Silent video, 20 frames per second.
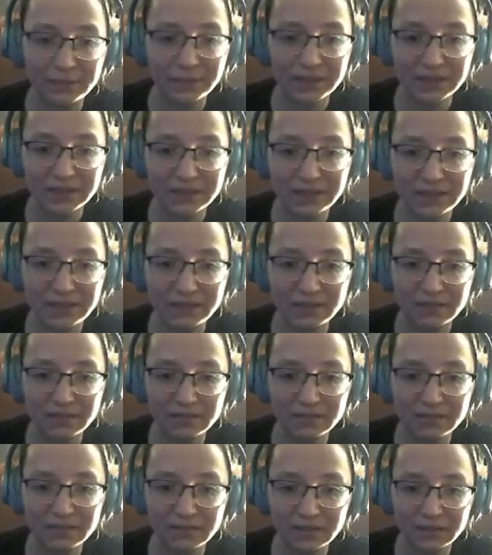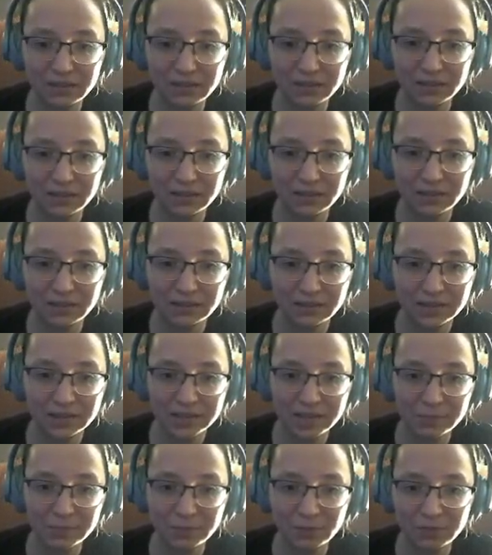It's a neat little,
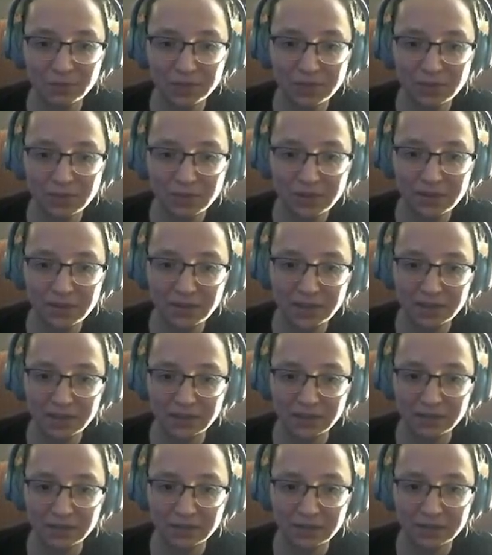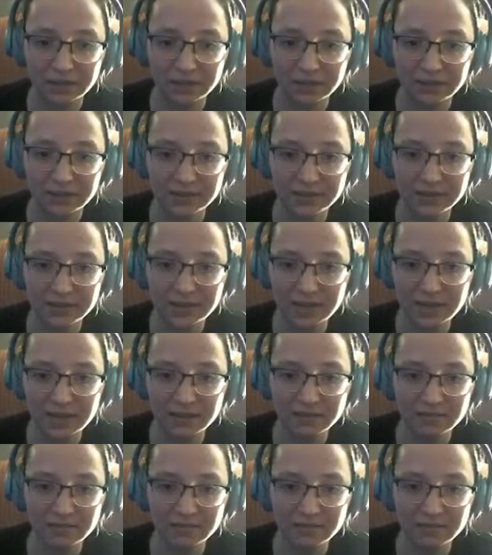exploratory thing going on here. It's neat.